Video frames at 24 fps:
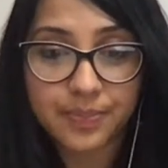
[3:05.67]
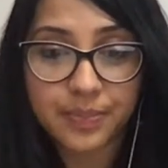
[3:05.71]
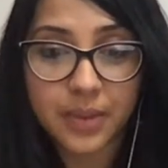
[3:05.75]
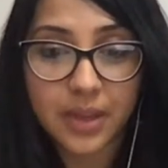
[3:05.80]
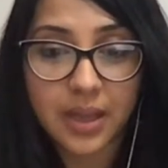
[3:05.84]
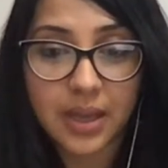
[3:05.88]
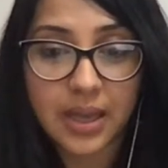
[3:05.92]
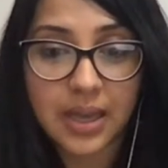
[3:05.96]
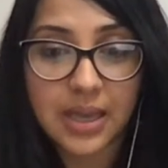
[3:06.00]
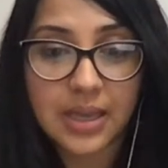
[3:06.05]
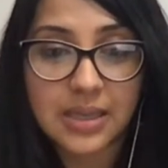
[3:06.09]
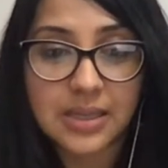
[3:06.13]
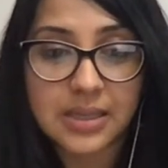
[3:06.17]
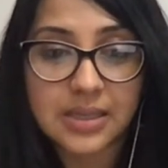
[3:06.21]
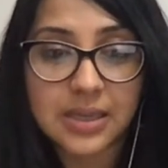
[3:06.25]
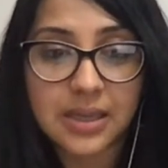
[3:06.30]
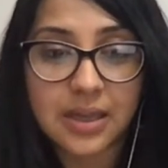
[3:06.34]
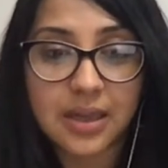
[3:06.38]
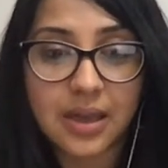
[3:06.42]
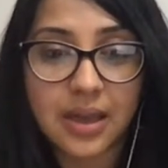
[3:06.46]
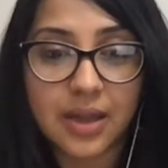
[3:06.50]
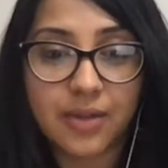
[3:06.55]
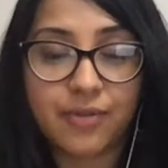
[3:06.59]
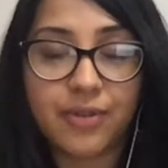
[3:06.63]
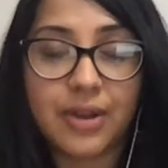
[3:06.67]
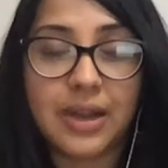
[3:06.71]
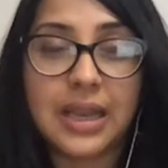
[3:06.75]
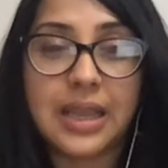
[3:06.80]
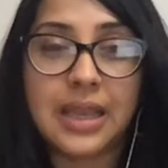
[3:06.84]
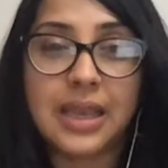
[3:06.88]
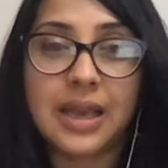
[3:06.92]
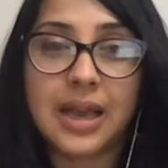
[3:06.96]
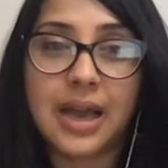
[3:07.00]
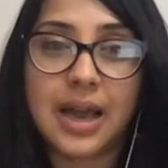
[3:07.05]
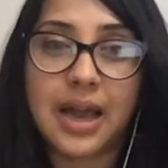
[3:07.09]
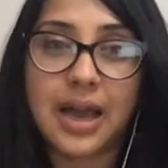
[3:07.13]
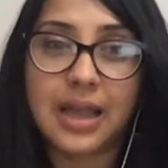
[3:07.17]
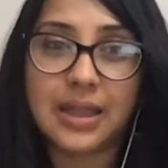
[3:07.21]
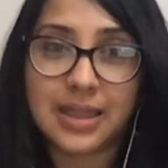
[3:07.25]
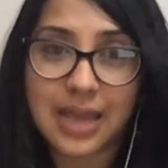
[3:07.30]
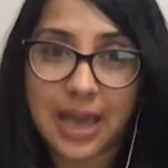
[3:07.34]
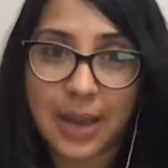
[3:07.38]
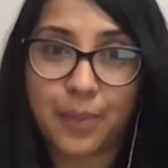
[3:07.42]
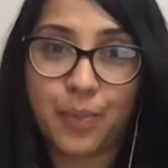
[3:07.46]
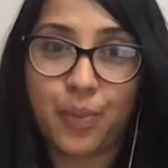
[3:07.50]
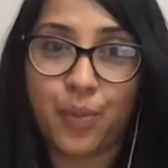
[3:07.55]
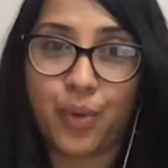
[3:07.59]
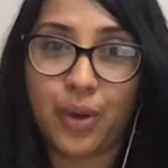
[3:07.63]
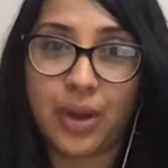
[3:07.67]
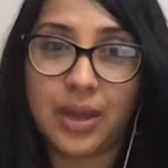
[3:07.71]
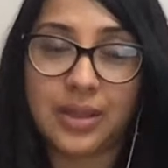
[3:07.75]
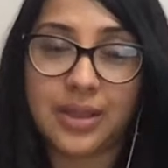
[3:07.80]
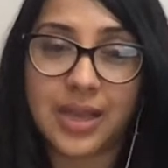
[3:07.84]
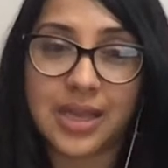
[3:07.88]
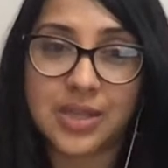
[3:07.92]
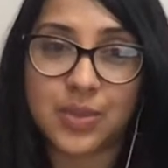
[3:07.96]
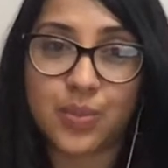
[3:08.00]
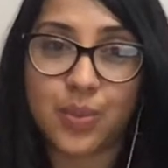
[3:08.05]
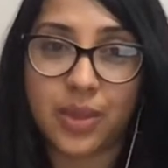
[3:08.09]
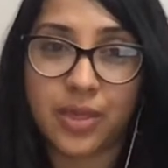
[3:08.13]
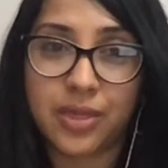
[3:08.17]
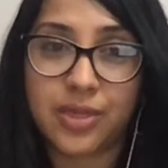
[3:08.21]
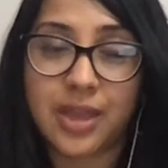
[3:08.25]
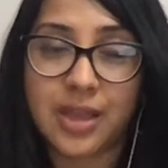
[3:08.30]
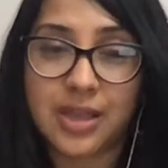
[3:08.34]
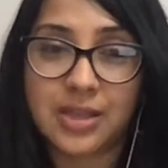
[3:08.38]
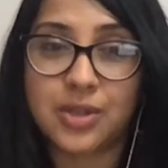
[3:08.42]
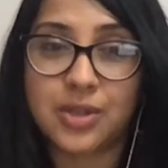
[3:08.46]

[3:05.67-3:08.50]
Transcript: And really at that point, that's when things